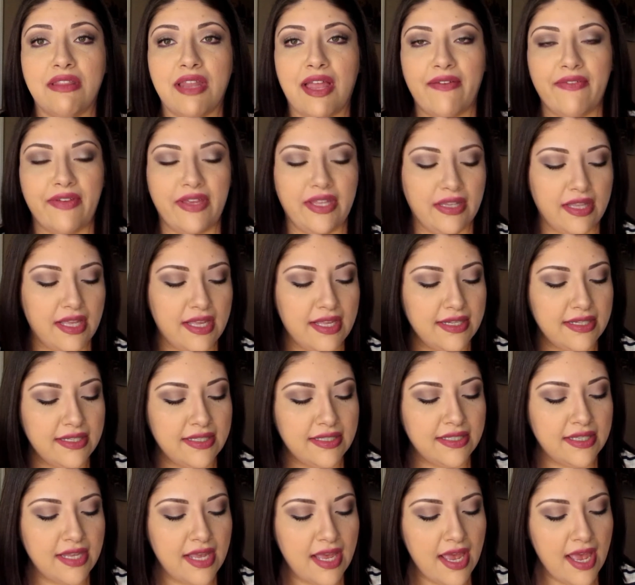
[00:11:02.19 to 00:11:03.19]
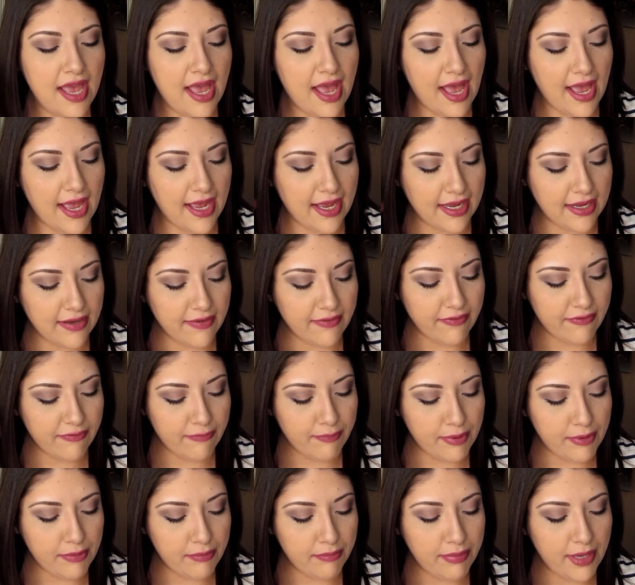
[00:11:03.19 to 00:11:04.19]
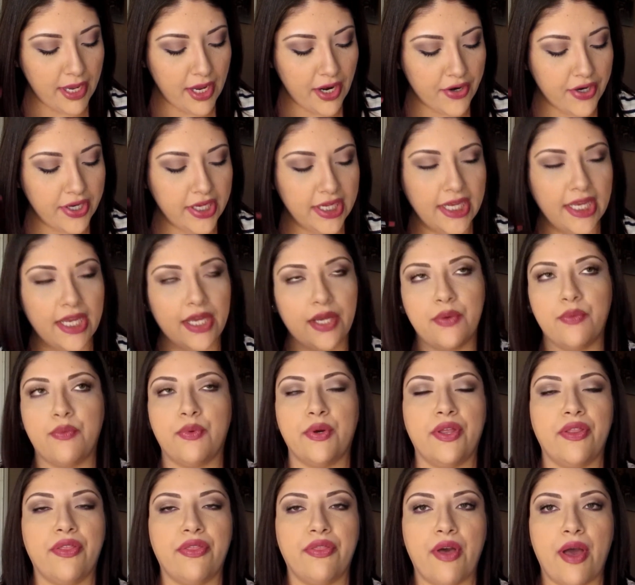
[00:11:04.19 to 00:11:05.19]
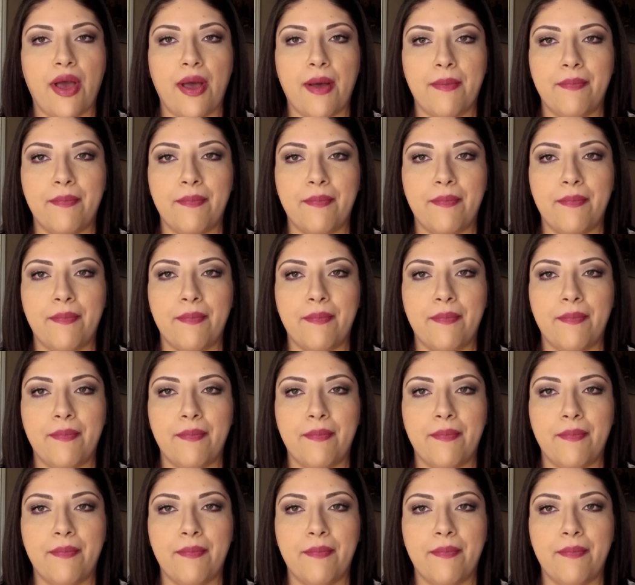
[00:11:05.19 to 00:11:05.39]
loving this. I've been pairing it with